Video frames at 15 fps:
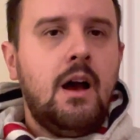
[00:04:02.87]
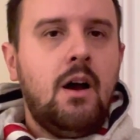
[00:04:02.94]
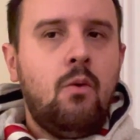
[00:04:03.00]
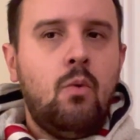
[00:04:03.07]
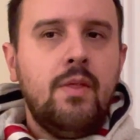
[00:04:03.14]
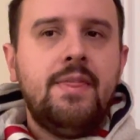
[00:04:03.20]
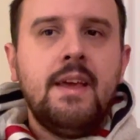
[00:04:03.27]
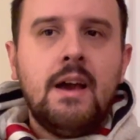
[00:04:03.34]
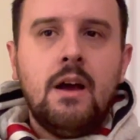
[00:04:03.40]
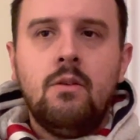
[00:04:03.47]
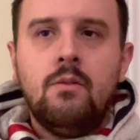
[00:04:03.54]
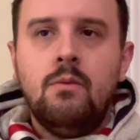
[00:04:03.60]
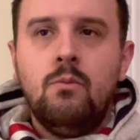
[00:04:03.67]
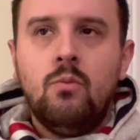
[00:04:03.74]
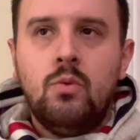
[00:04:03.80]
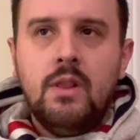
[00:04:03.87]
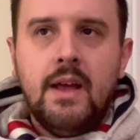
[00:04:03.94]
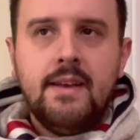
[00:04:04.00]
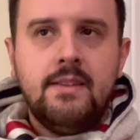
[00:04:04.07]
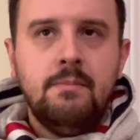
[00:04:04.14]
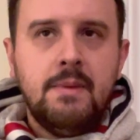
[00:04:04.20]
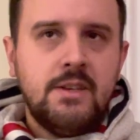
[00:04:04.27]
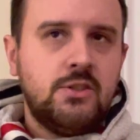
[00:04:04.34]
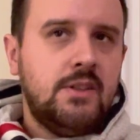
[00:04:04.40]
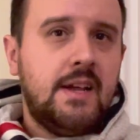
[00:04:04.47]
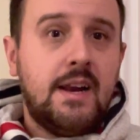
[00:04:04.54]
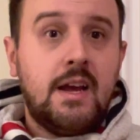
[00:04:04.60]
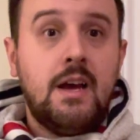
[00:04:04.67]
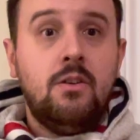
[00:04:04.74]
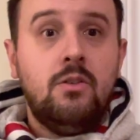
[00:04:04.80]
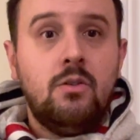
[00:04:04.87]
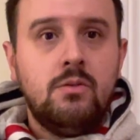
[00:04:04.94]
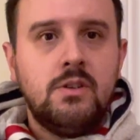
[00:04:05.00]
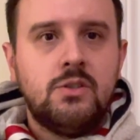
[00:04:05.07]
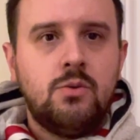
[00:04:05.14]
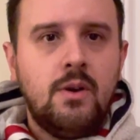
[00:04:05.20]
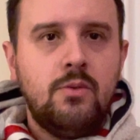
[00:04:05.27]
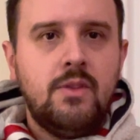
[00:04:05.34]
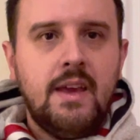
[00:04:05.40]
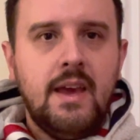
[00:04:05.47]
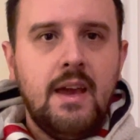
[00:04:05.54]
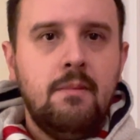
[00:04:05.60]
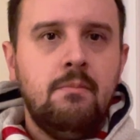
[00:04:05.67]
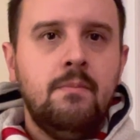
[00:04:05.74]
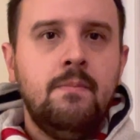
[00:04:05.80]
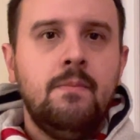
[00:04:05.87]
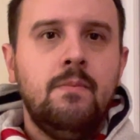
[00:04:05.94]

One thing I would like to mention that I kind of noticed throughout the game,